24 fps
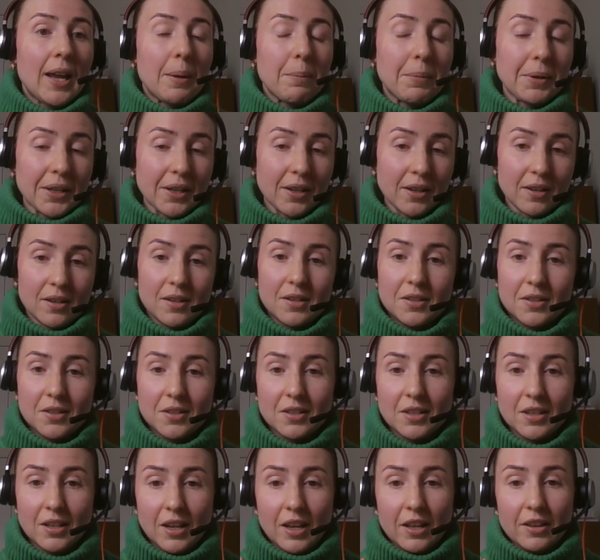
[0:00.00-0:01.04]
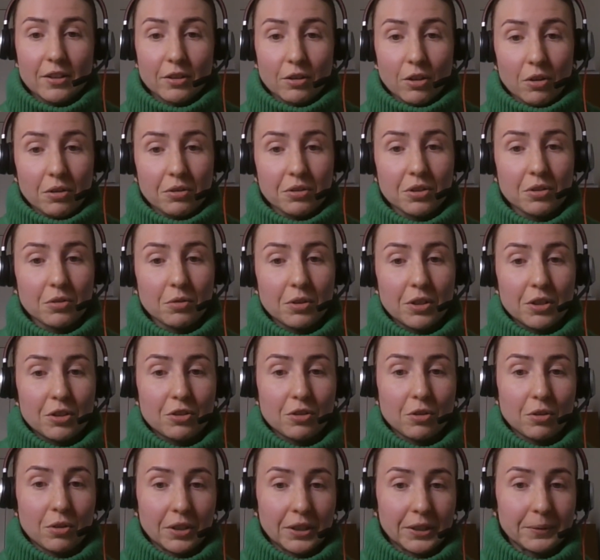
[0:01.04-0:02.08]
Because the long story
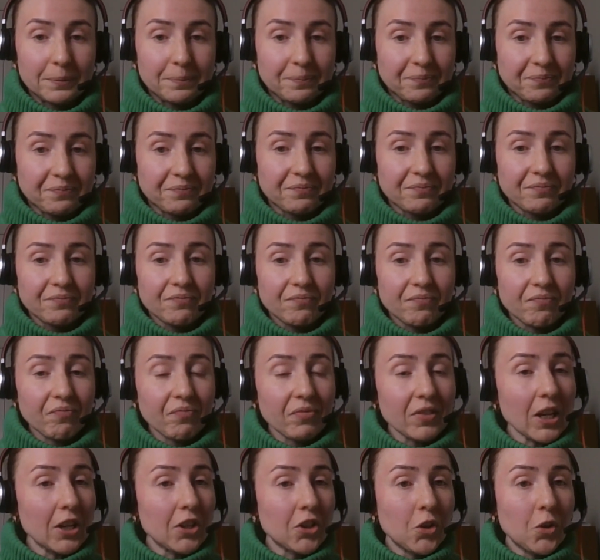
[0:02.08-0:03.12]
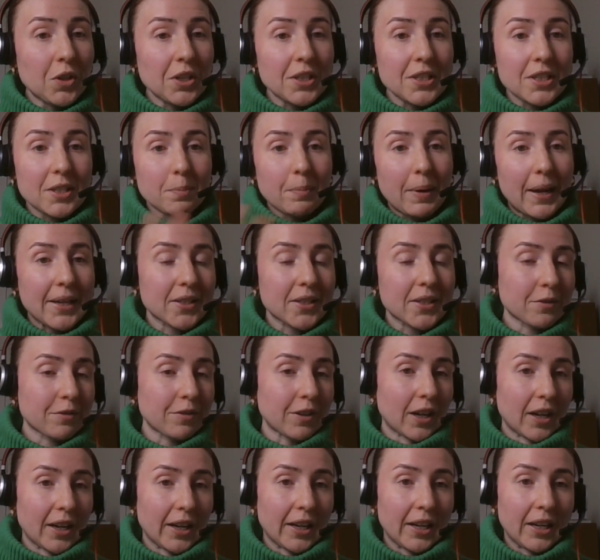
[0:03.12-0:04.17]
short, you can
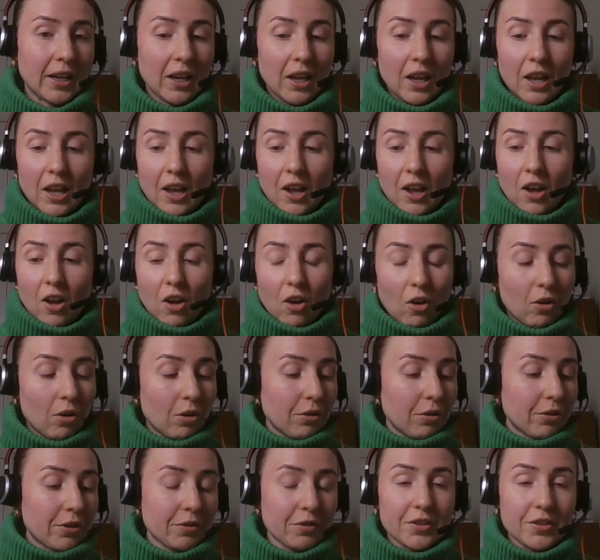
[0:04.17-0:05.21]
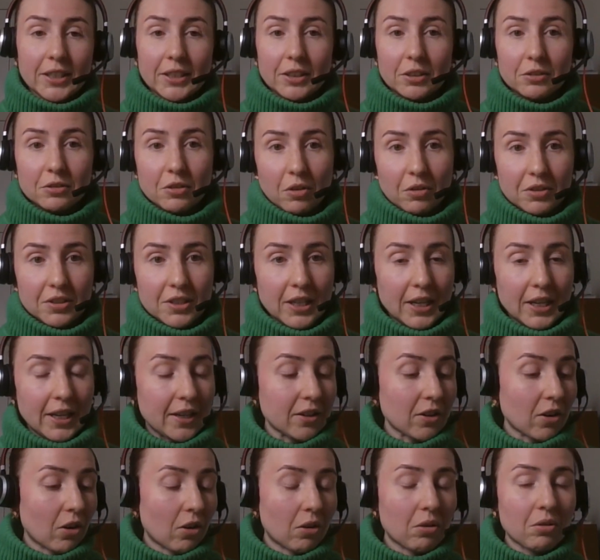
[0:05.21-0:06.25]
specify all the recycled
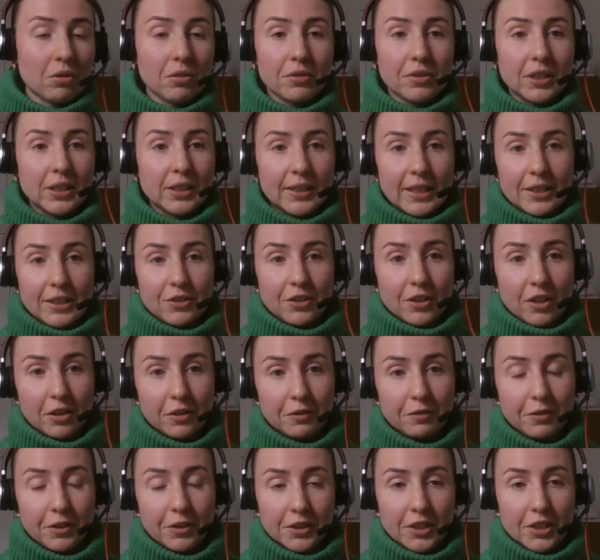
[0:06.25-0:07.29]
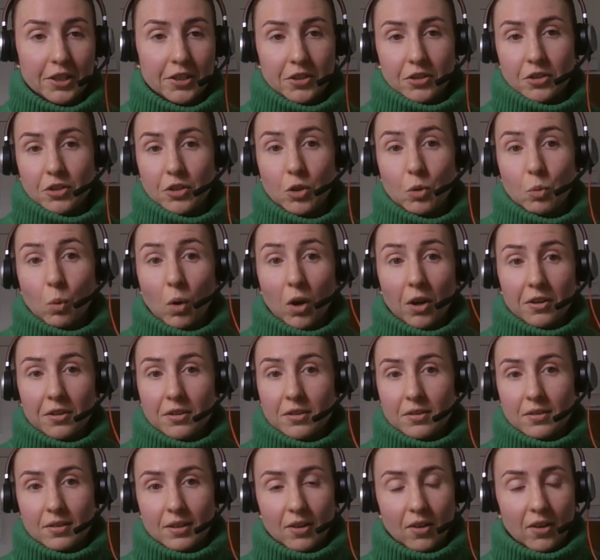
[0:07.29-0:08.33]
content, all the electric arc furnace you
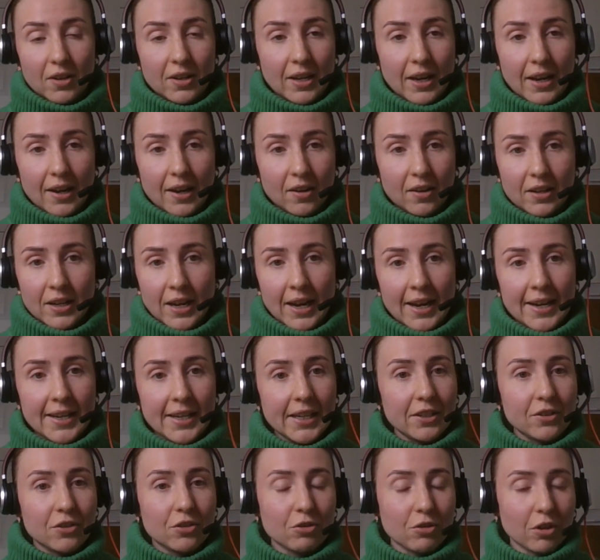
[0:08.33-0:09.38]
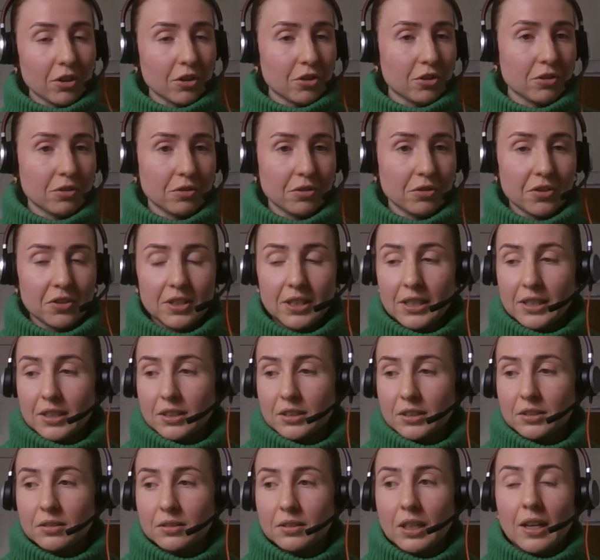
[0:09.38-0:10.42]
want on any constructional
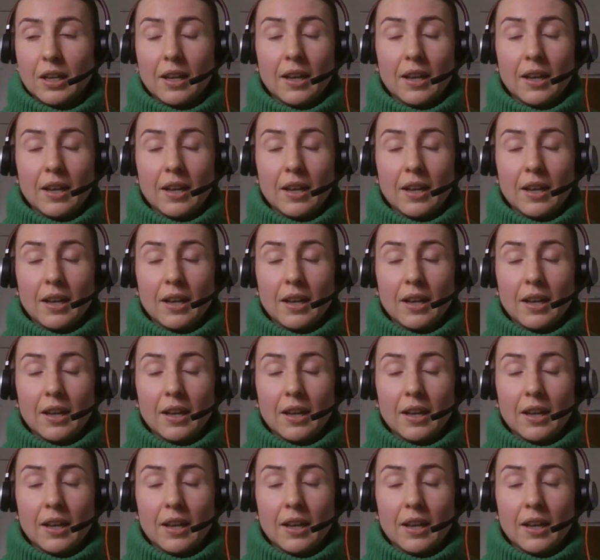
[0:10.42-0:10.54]
steel.